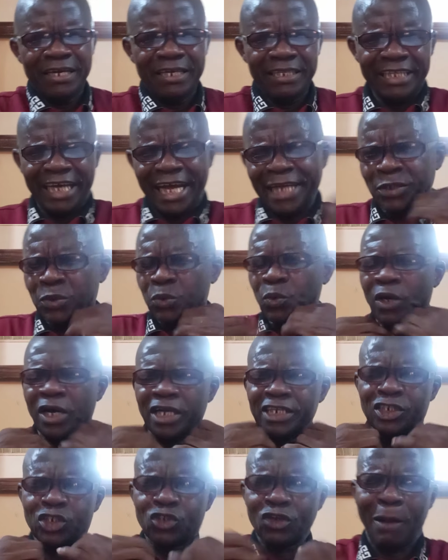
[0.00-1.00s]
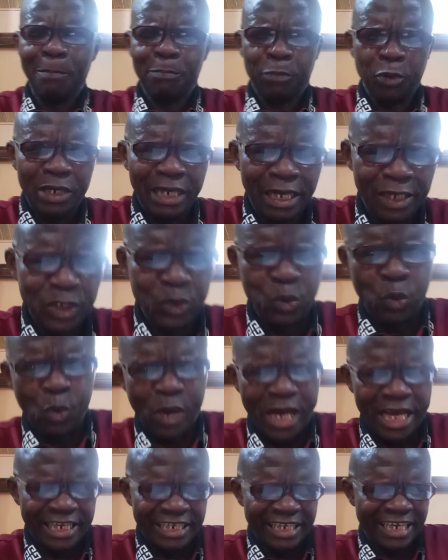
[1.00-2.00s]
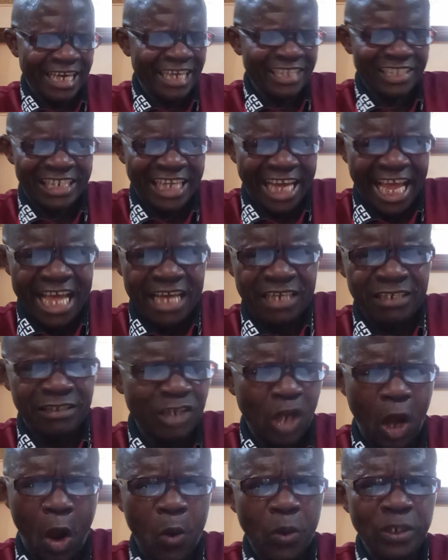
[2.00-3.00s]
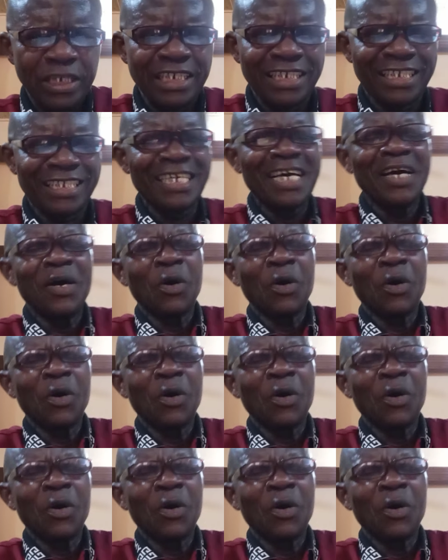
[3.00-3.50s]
that word is not pronounced Wednesday. No, it's